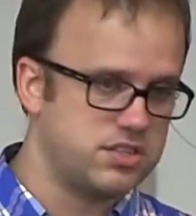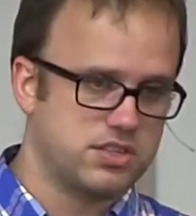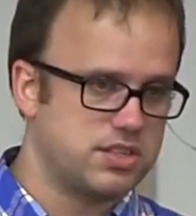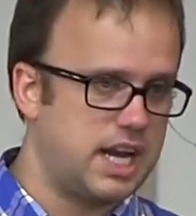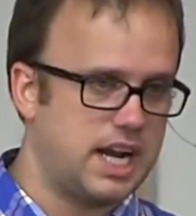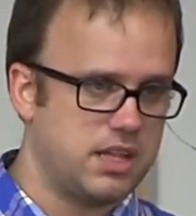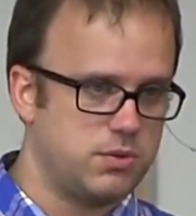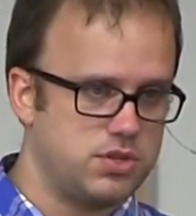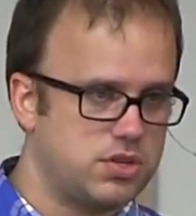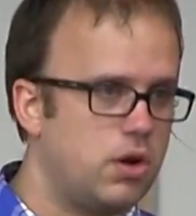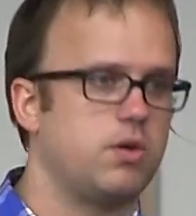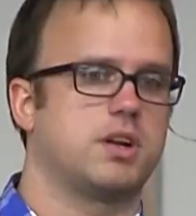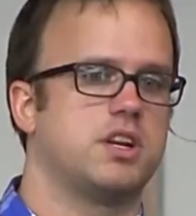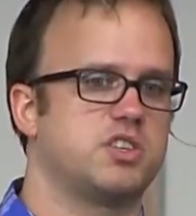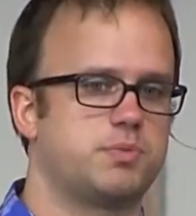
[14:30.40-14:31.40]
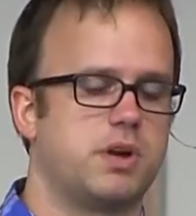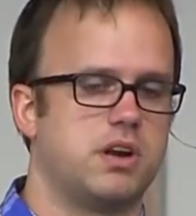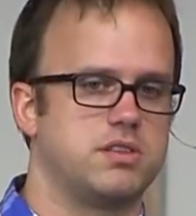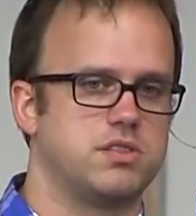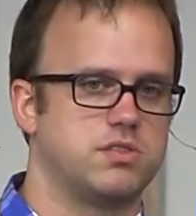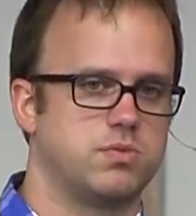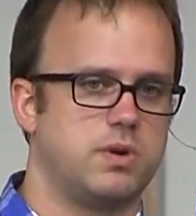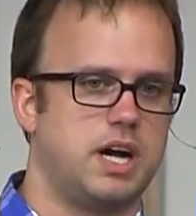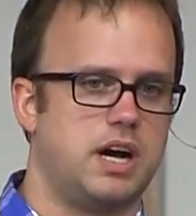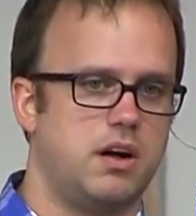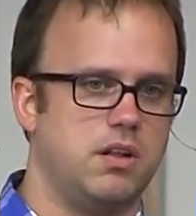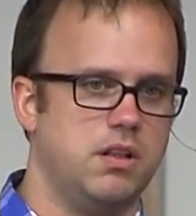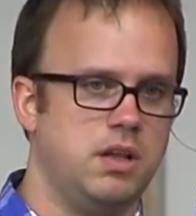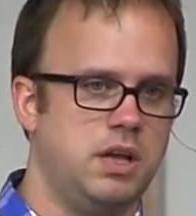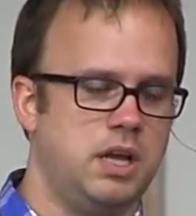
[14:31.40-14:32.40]
that is exactly what Tolkien experienced as
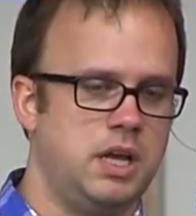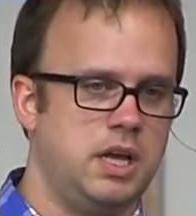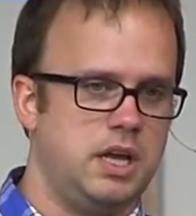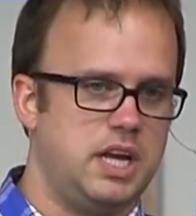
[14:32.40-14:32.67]
well.